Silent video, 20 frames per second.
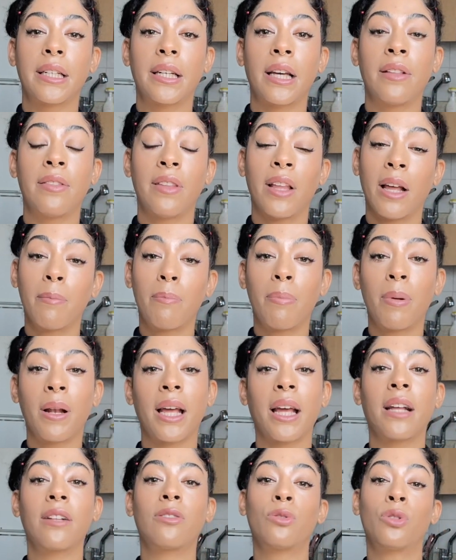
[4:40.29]
and then
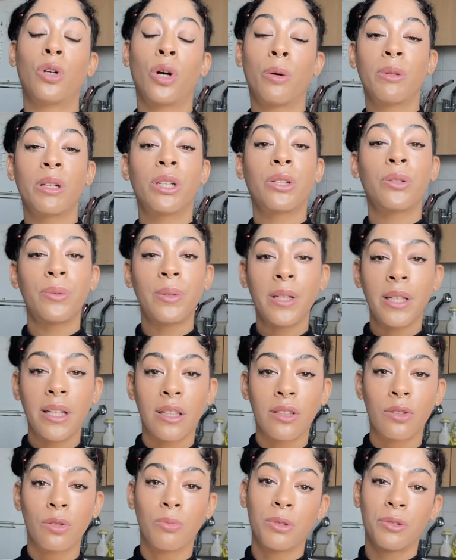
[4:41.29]
plan to come in
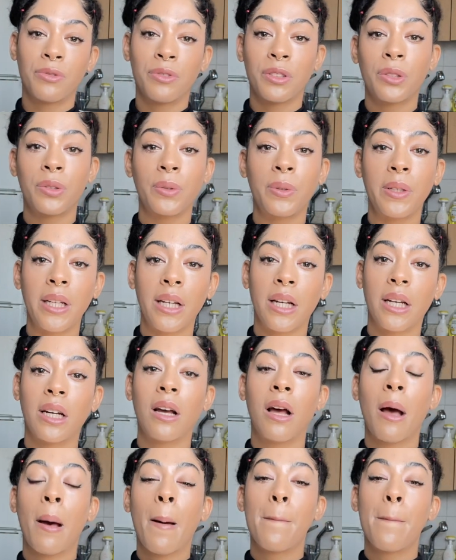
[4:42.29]
Korea, to move in Korea.